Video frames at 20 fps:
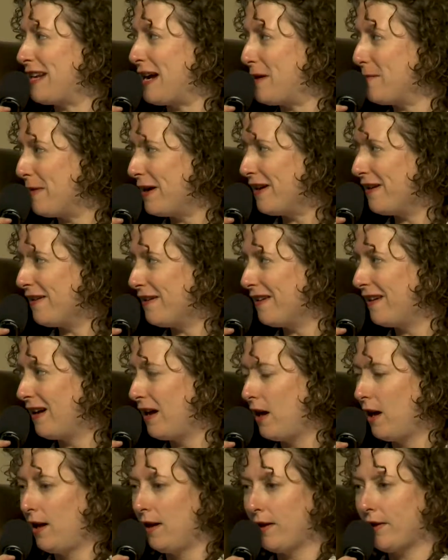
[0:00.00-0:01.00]
nightmare.
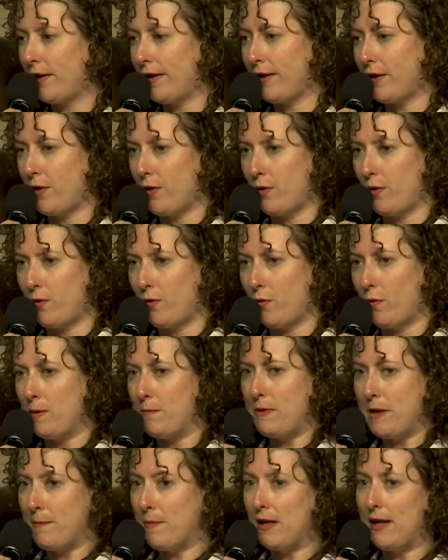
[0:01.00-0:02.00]
So
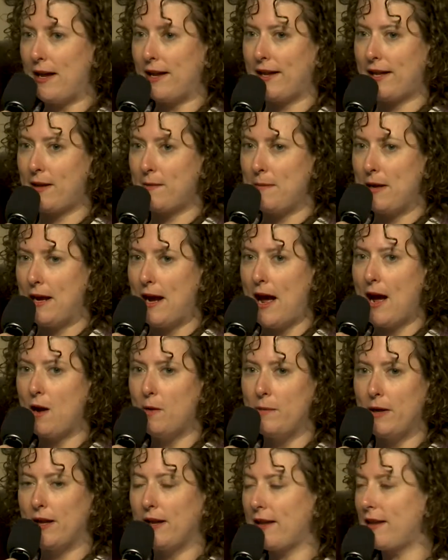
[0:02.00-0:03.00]
when people ask me,
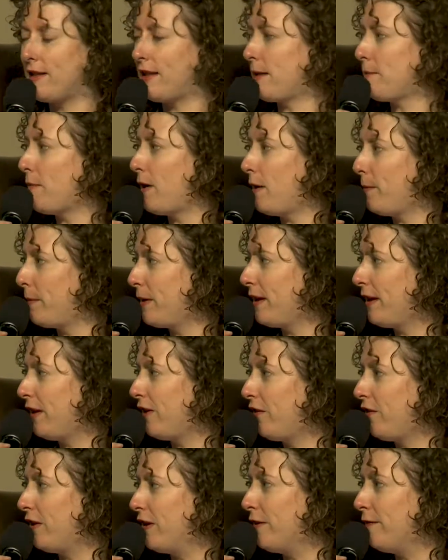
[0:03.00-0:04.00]
how big is this
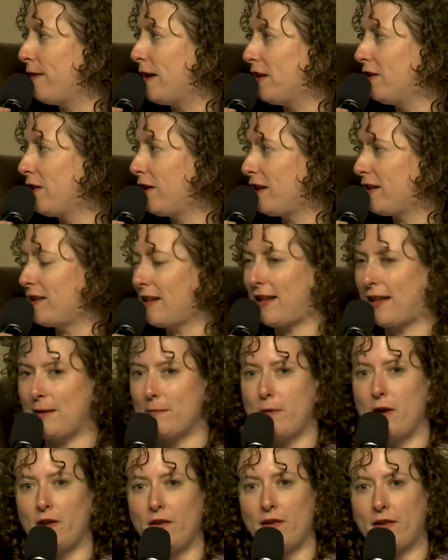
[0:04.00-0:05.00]
population? If I look at the
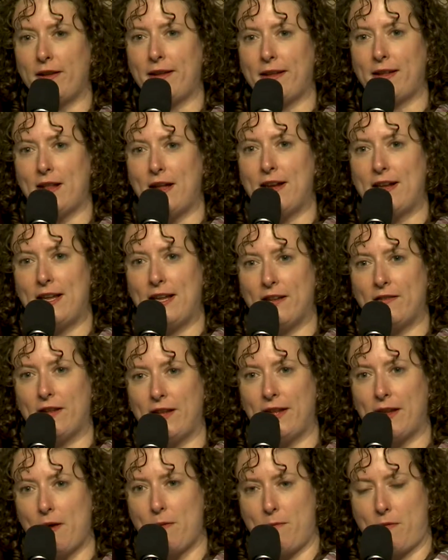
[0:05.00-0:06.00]
small slice of the
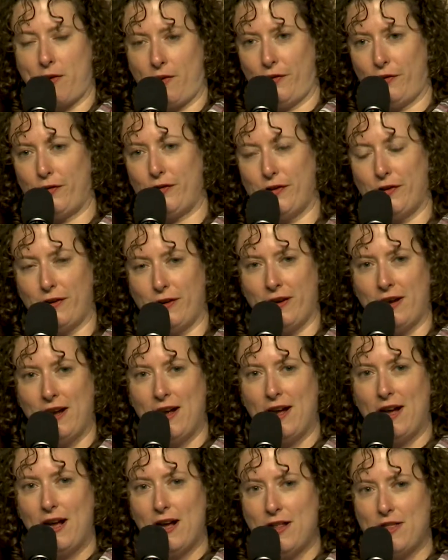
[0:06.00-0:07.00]
subculture
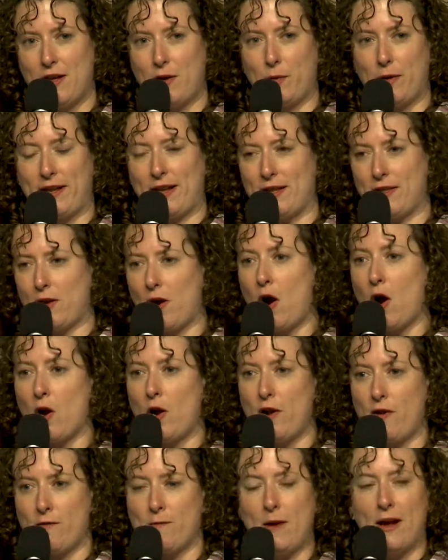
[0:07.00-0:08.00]
that was at the
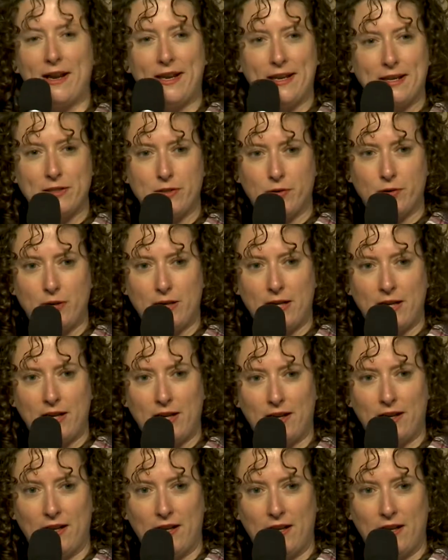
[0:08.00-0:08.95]
heart of my story,